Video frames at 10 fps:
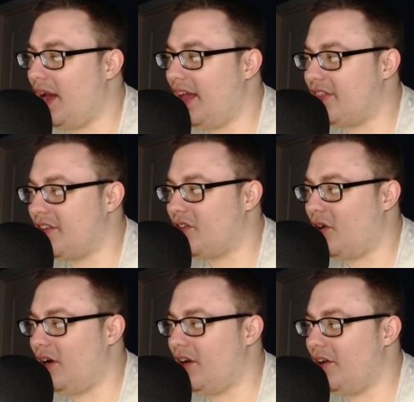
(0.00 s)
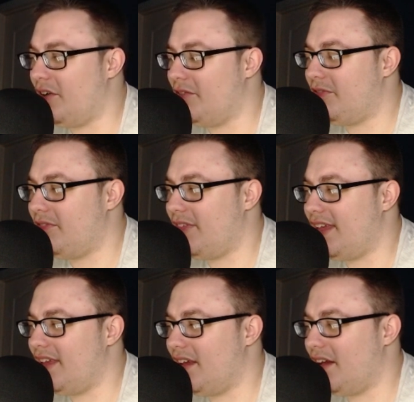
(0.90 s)
at the start of
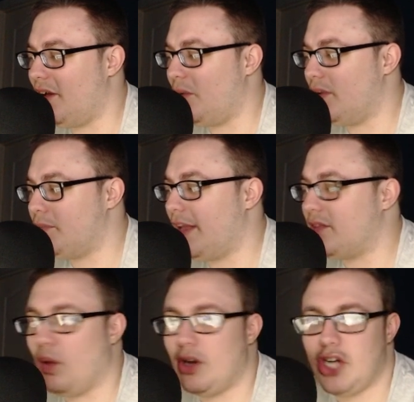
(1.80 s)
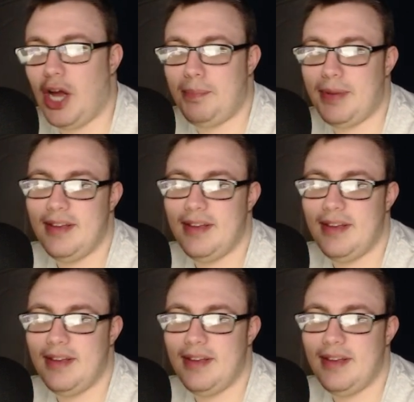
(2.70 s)
the Whizbang's Workshop